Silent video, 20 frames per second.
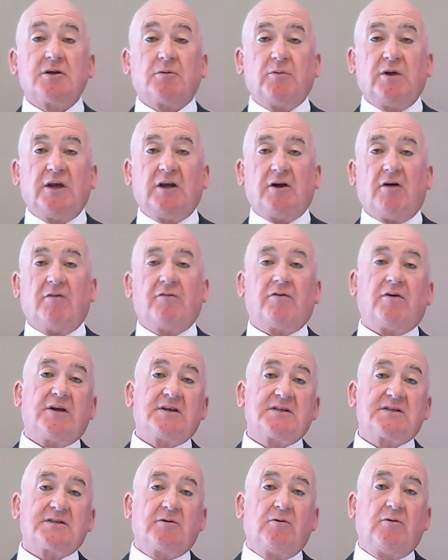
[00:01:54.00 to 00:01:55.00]
we cover in
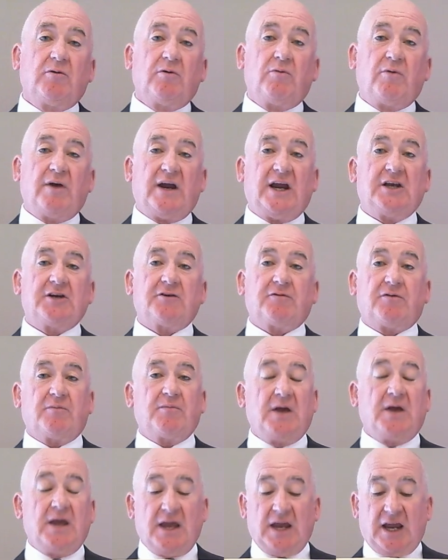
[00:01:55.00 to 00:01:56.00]
school range from